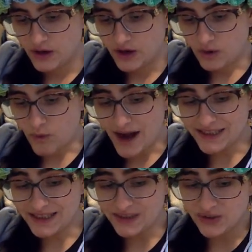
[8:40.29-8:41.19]
A
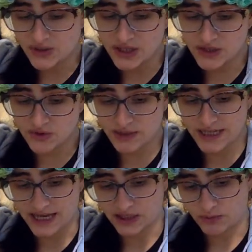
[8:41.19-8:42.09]
widely used history
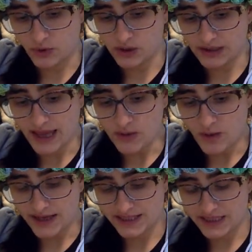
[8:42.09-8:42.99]
textbook
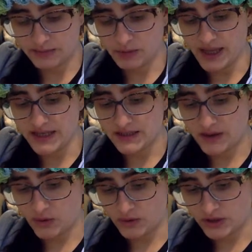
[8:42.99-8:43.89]
likewise explained
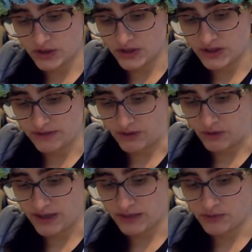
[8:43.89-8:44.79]
the origins of the
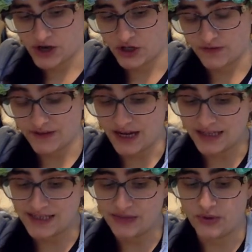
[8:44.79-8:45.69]
Great Depression of the
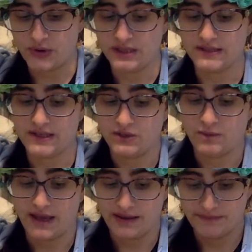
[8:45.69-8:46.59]
nineteen thirties this
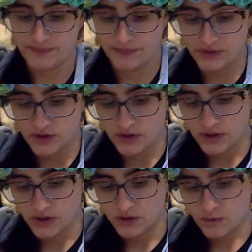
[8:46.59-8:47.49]
way.
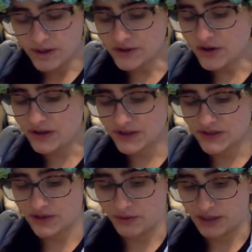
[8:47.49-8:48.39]
What
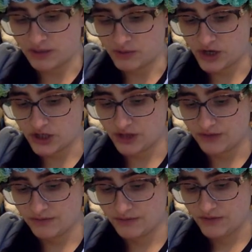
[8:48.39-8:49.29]
caused the Great Depression?
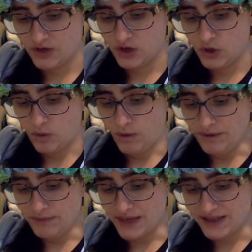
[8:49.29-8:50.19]

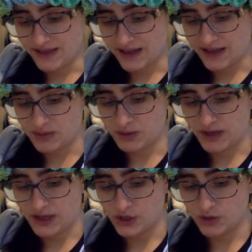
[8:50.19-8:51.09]
One basic
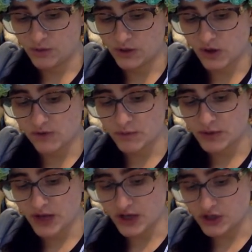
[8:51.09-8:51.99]
explanation was
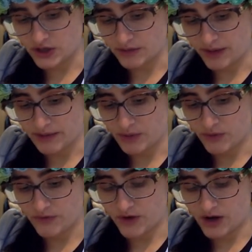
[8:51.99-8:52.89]
overproduction by
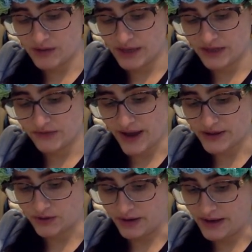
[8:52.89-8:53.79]
both farm and
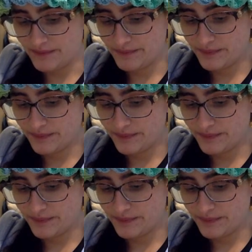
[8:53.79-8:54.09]
factory.